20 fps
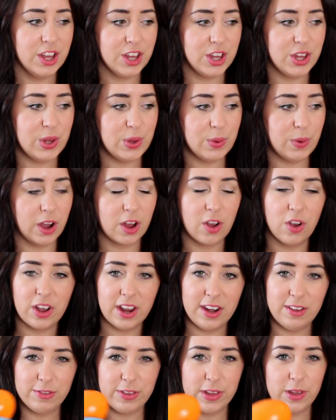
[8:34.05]
you are
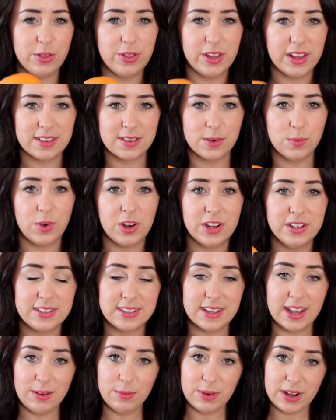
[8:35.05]
cooking a few things at
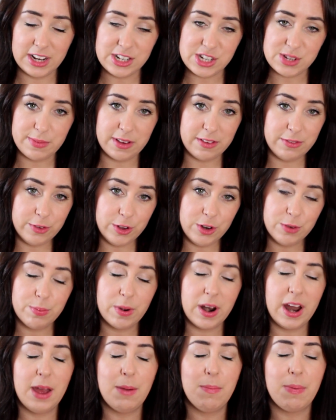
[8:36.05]
once, like when I do my food
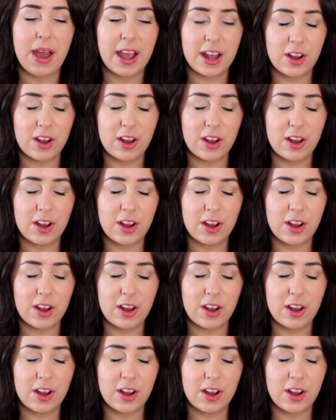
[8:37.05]
prep,